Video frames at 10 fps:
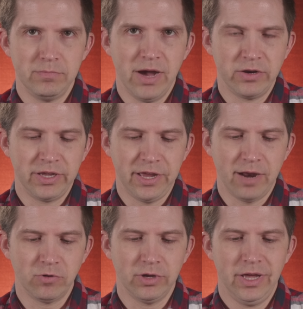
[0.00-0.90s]
mounting
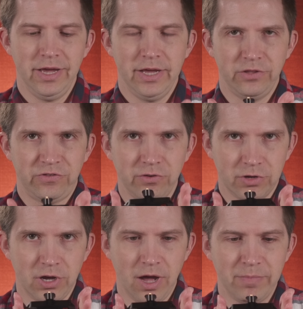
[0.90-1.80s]
camera, and it's still
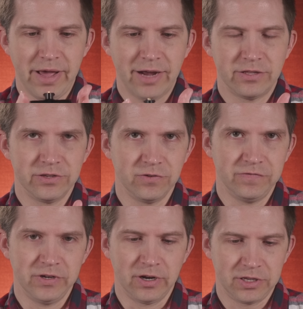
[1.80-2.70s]
compact. This will
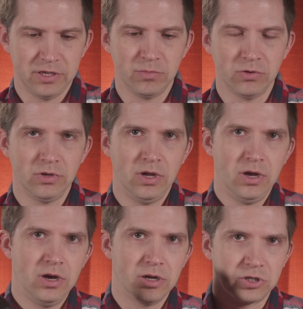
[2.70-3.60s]
fit on a gimbal,
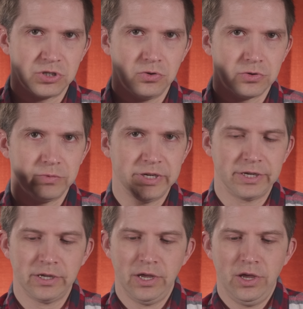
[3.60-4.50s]
on a shoulder
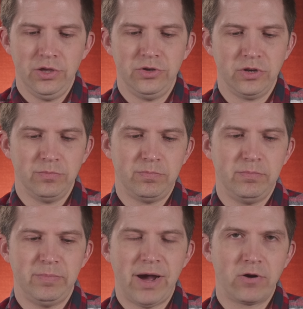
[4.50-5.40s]
rig. You can
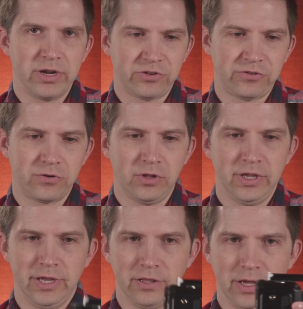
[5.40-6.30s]
power it
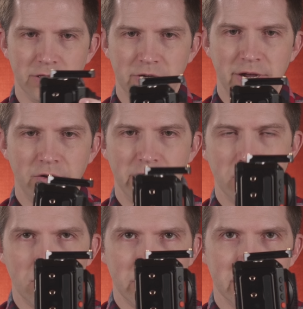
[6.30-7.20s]
externally, and look how
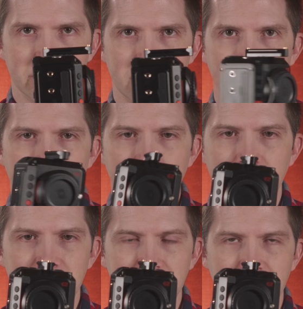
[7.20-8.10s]
narrow it is.
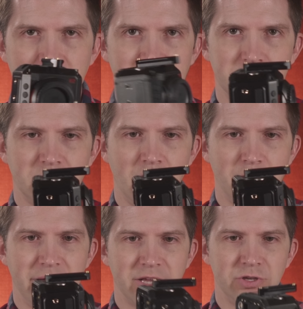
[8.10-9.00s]
It's just a nice
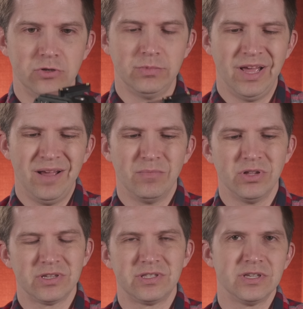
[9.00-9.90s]
compact cube.
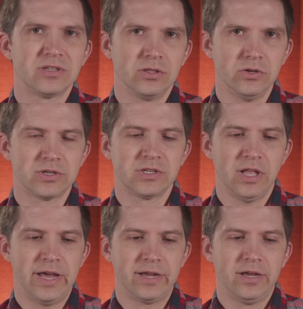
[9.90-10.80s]
Plus, this looks
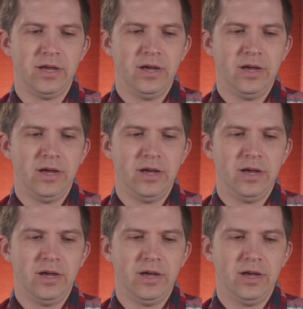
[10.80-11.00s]
like